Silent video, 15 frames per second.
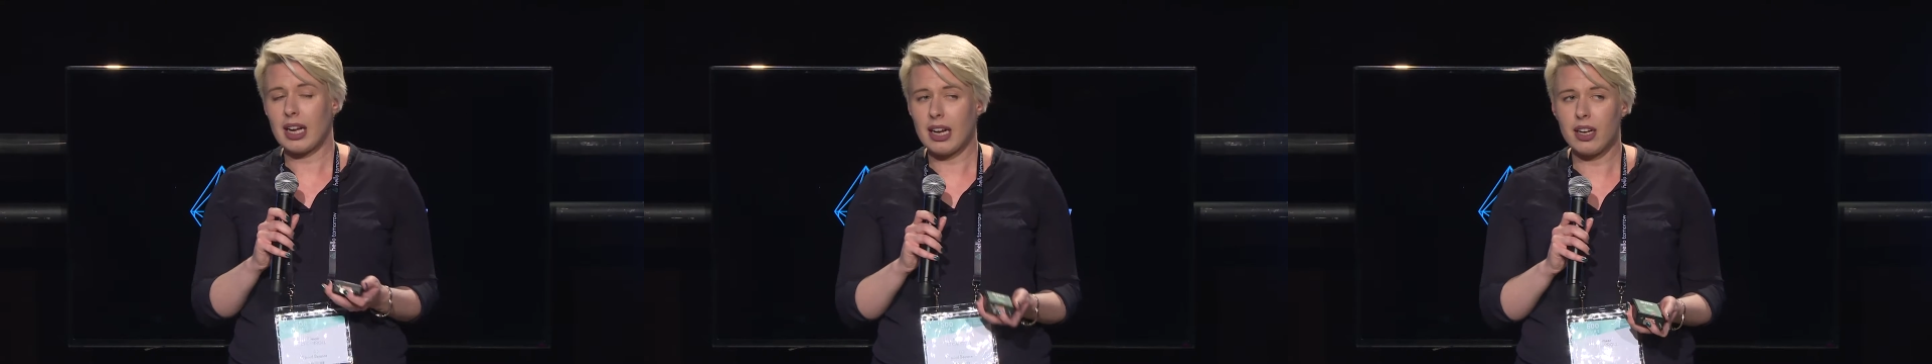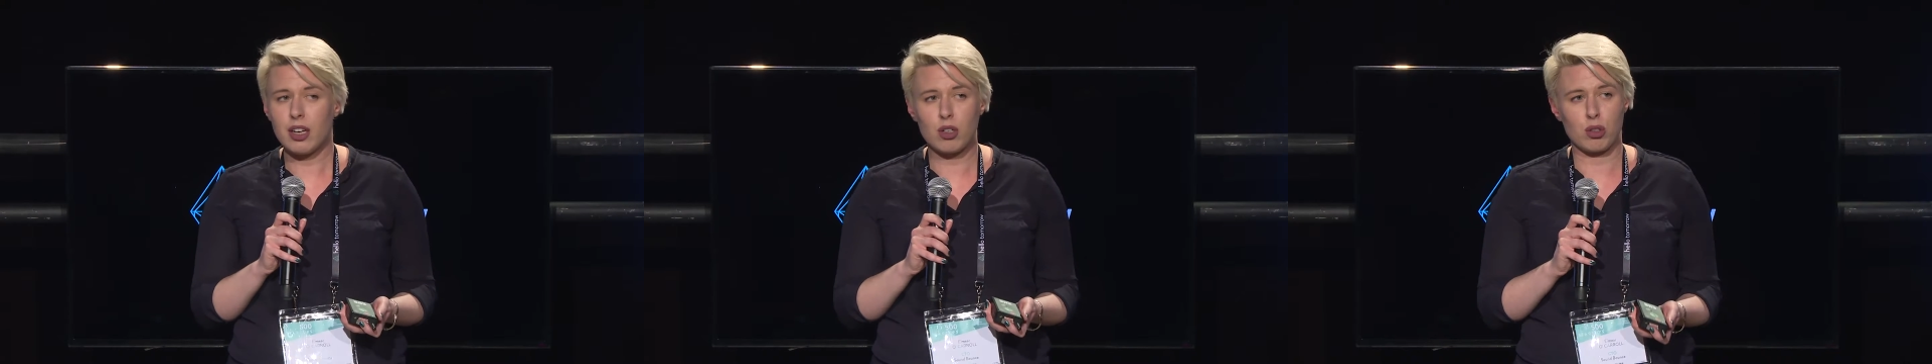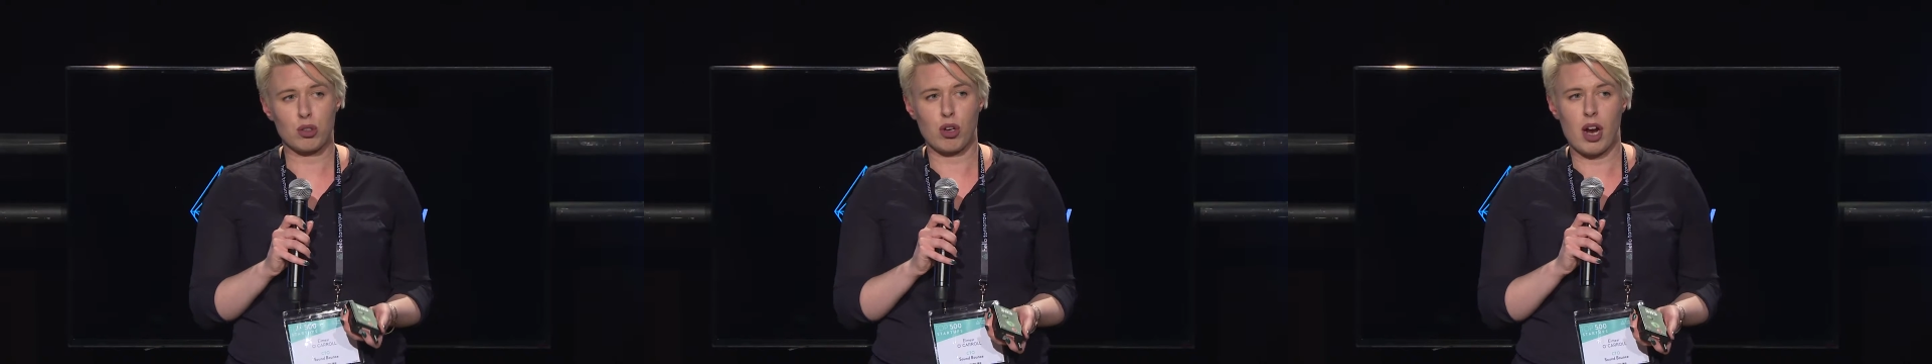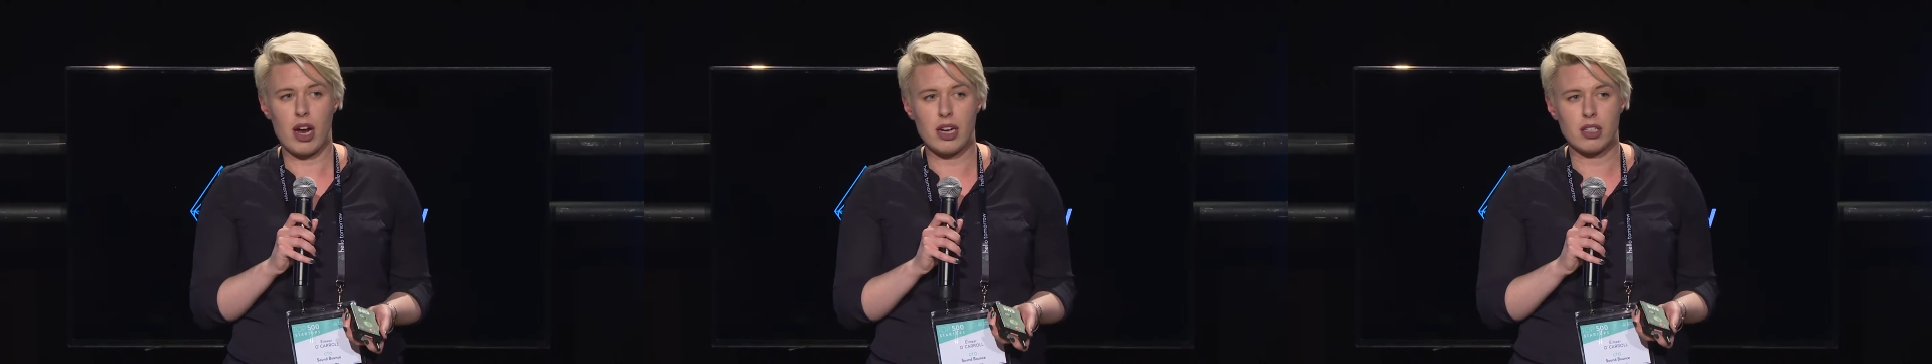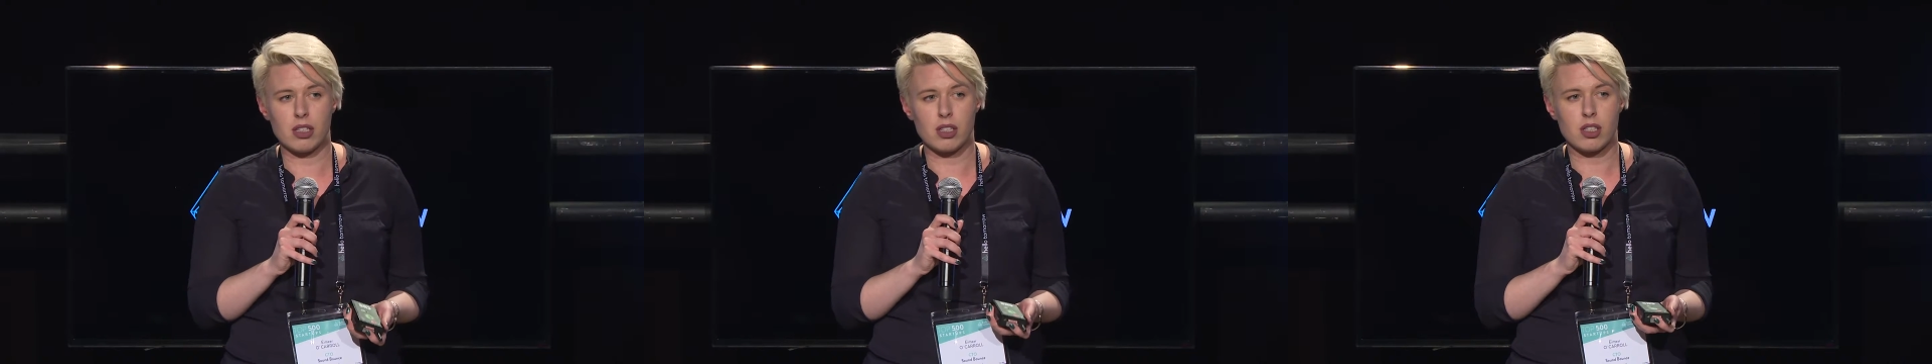clinical
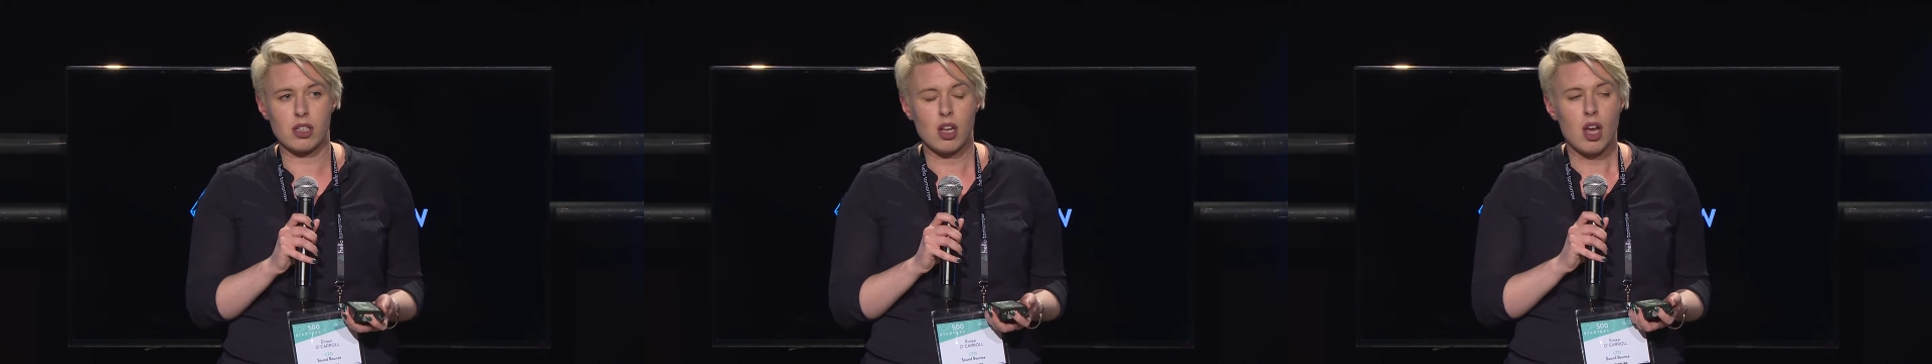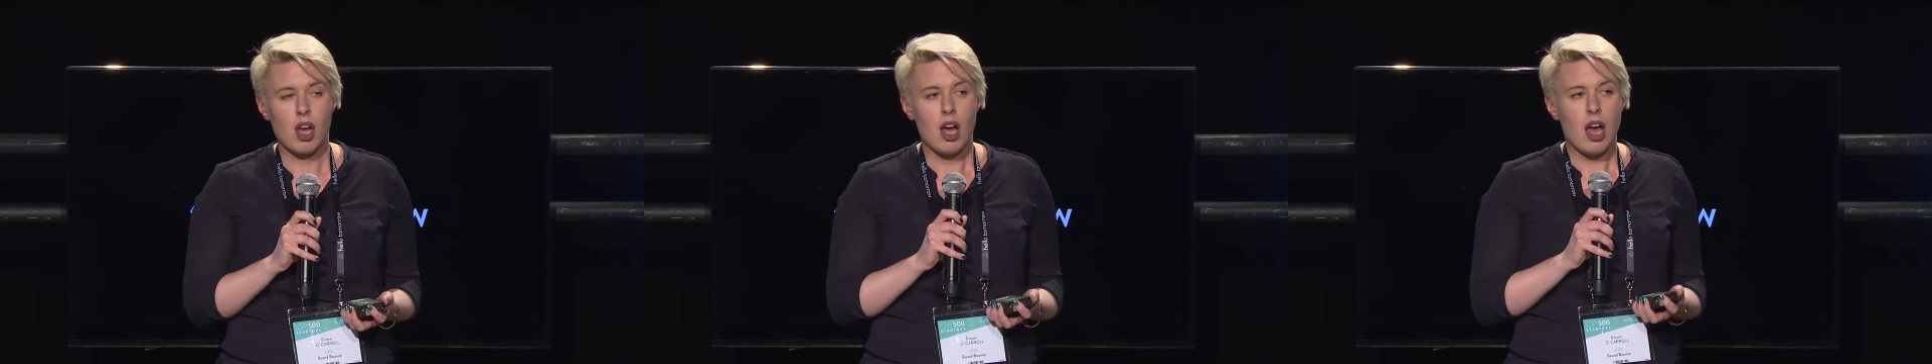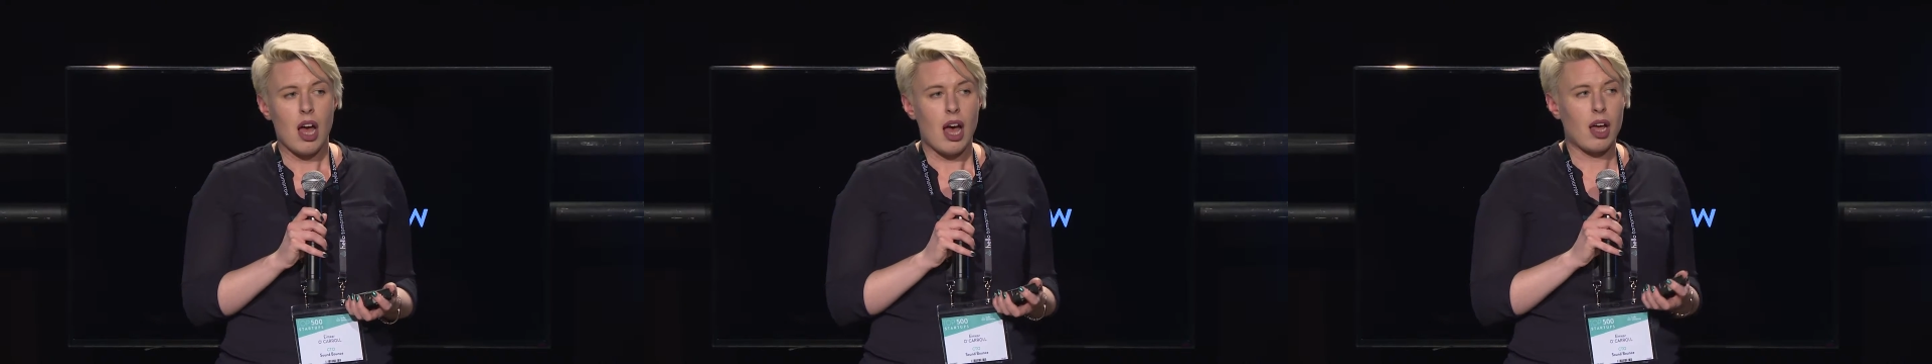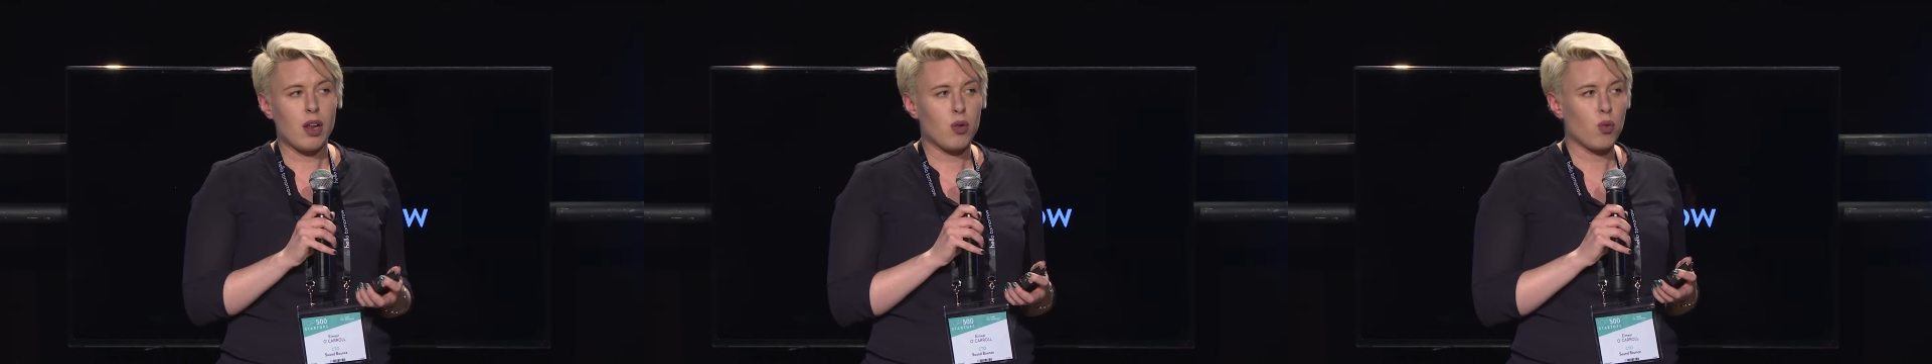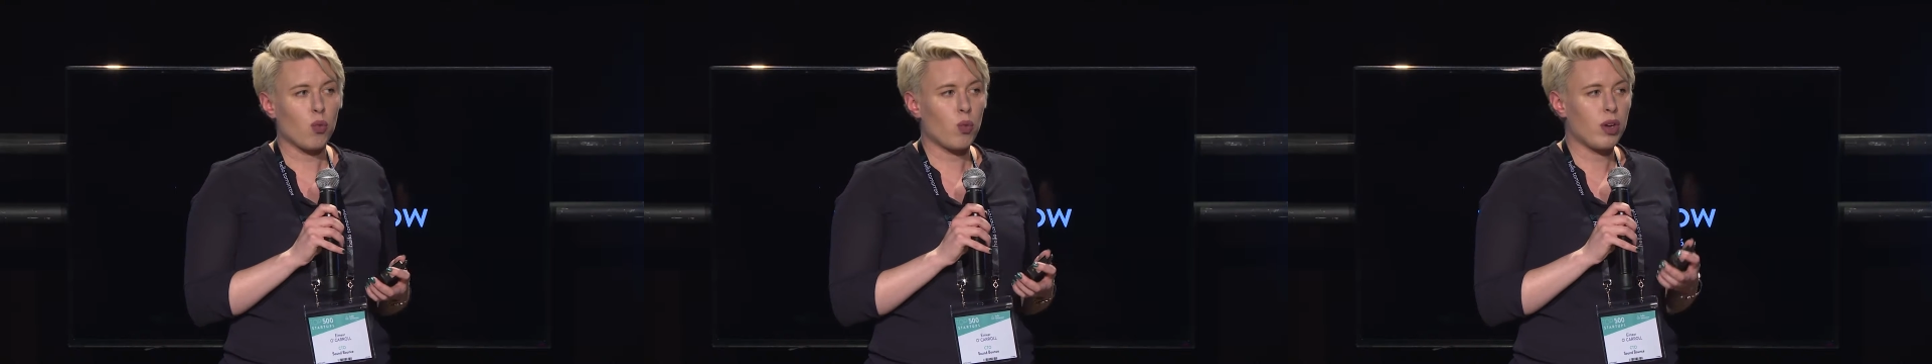trials, and